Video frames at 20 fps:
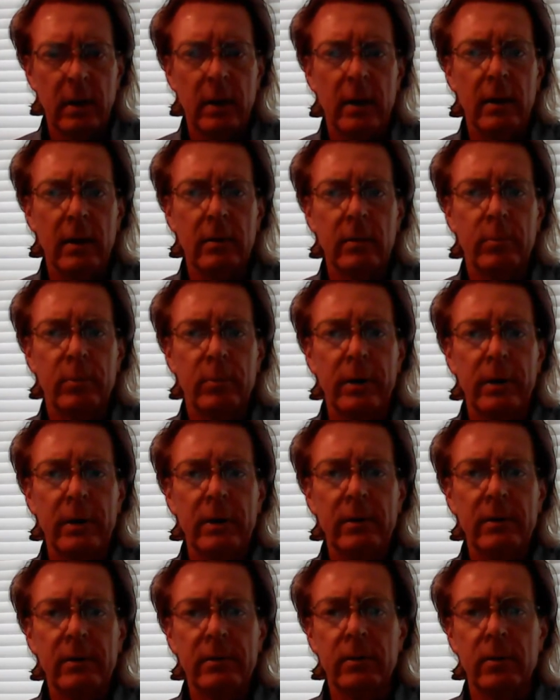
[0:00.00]
And the
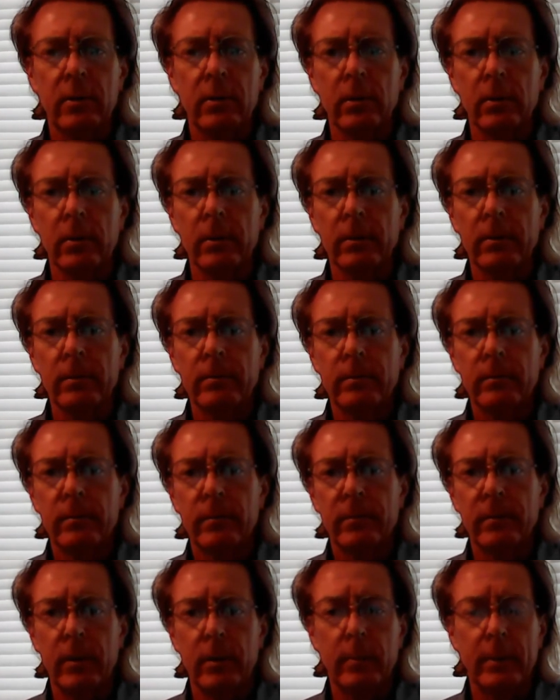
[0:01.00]
plays are
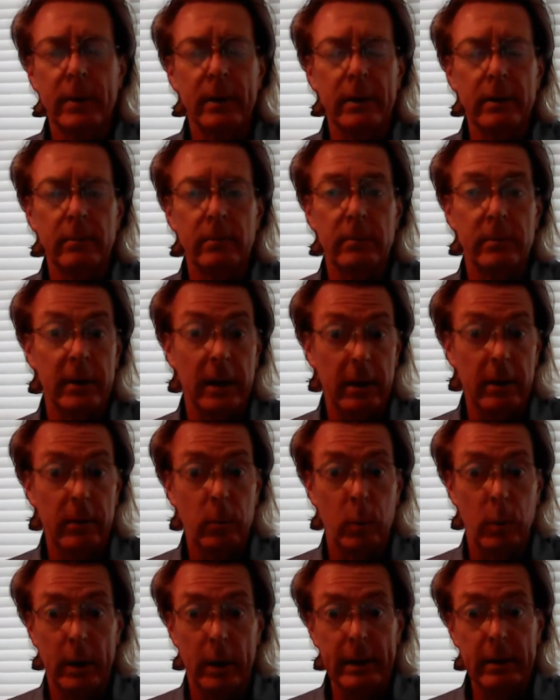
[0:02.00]
from a dead
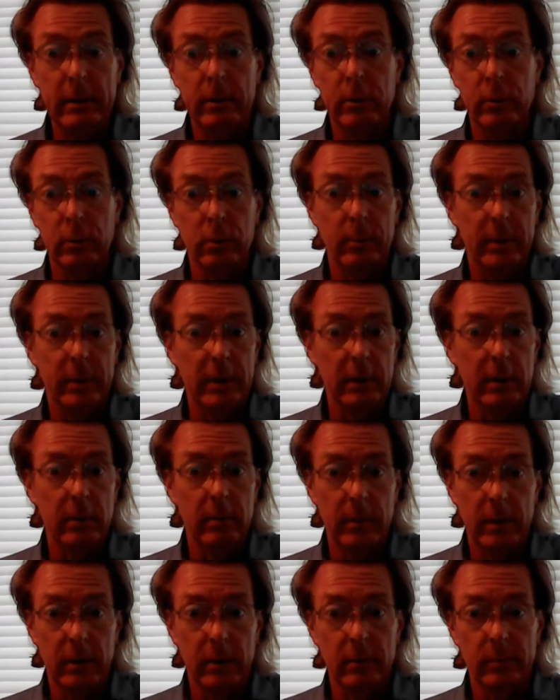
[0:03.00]
white
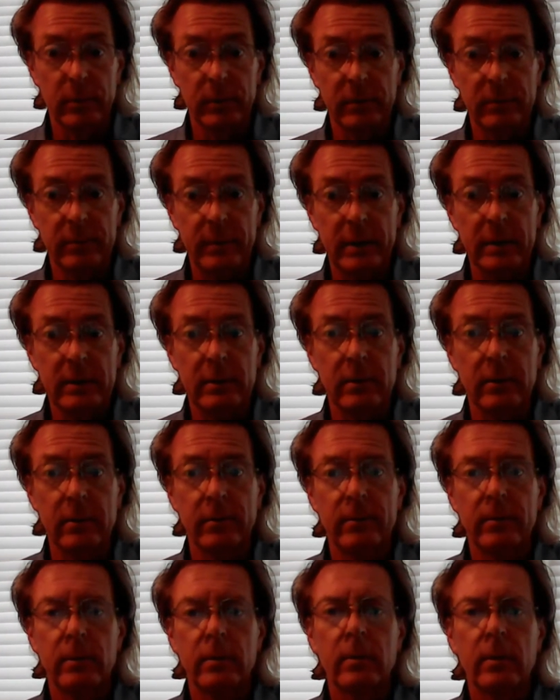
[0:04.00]
European male
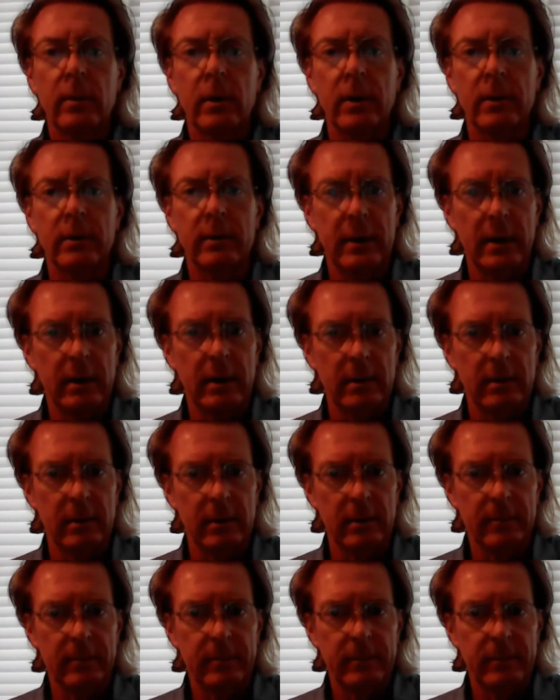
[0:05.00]
perspective, undoubtedly.